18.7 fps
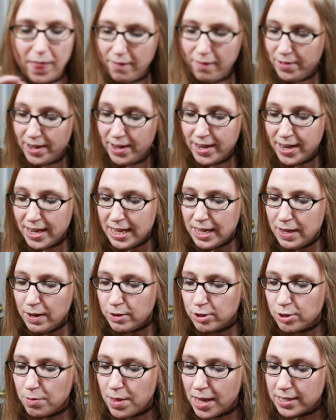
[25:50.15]
love it.
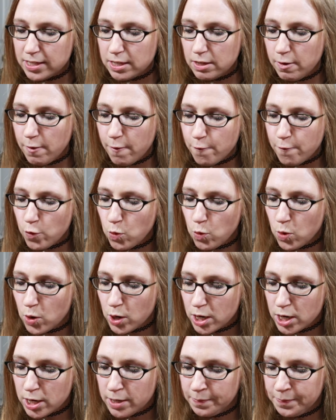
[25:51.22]
So that's
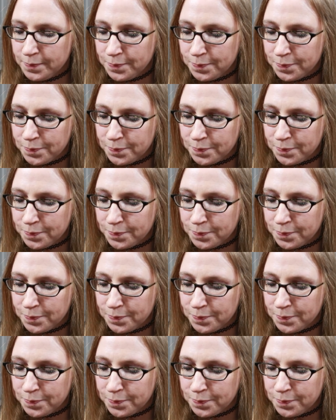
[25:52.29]
four